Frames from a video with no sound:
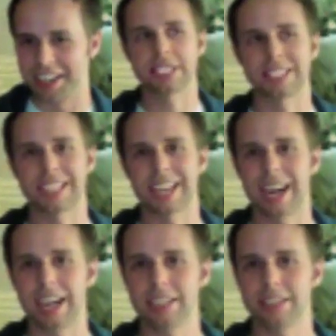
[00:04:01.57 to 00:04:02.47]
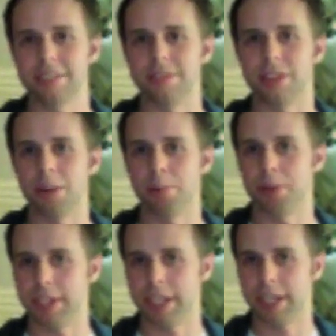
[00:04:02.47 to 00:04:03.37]
It's kind of up
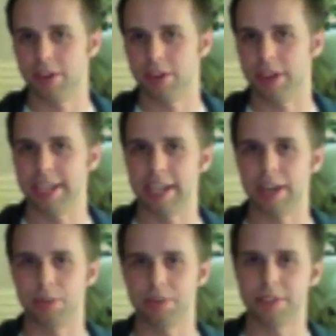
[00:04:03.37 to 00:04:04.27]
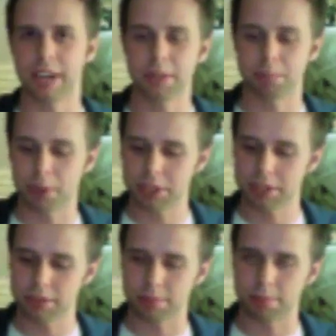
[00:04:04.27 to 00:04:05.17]
in the air right now. We've got a bunch
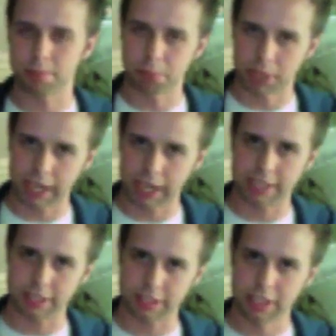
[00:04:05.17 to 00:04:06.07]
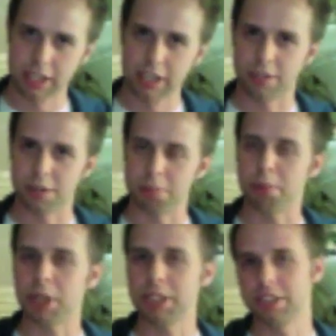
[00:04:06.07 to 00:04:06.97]
of plans for a
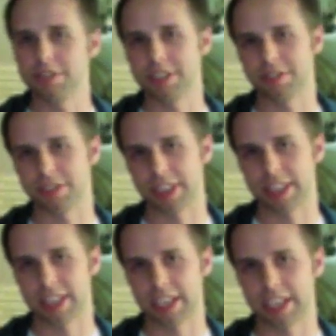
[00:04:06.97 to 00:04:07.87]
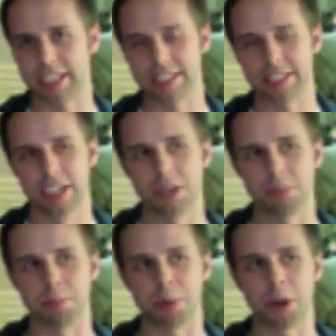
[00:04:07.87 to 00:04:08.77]
bunch of different things,
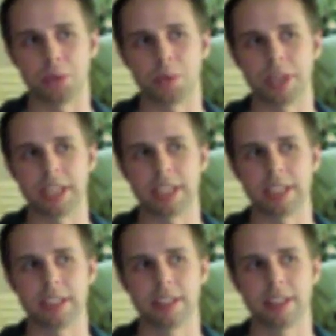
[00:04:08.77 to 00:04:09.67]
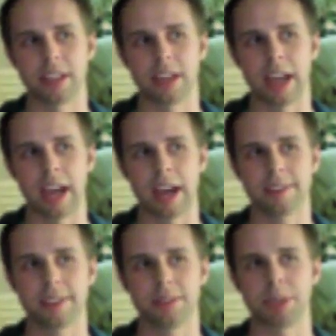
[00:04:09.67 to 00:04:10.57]
but we
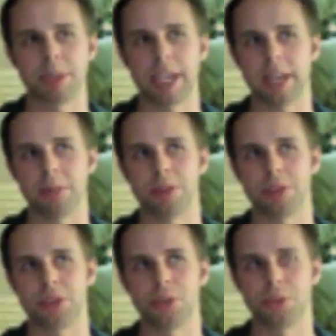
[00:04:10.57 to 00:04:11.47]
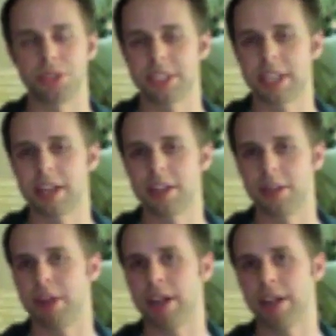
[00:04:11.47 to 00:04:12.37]
haven't been able to settle
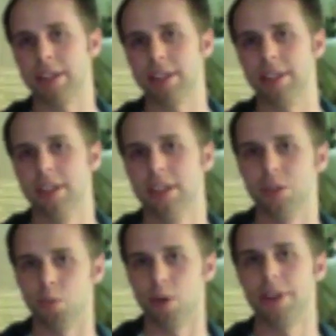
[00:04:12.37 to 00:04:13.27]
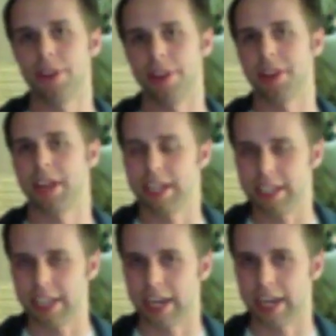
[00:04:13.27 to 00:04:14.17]
upon one thing
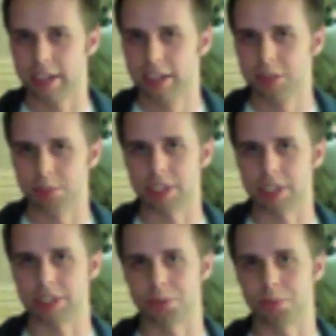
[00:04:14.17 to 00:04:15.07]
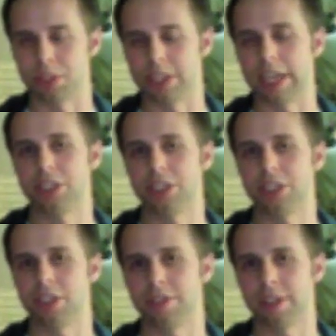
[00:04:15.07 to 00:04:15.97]
yet because we're not
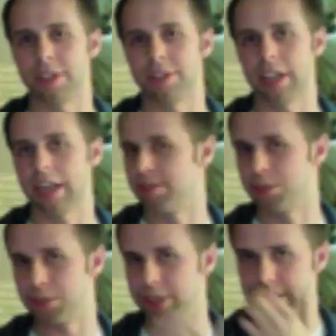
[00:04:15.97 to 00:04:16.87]
sure of everyone's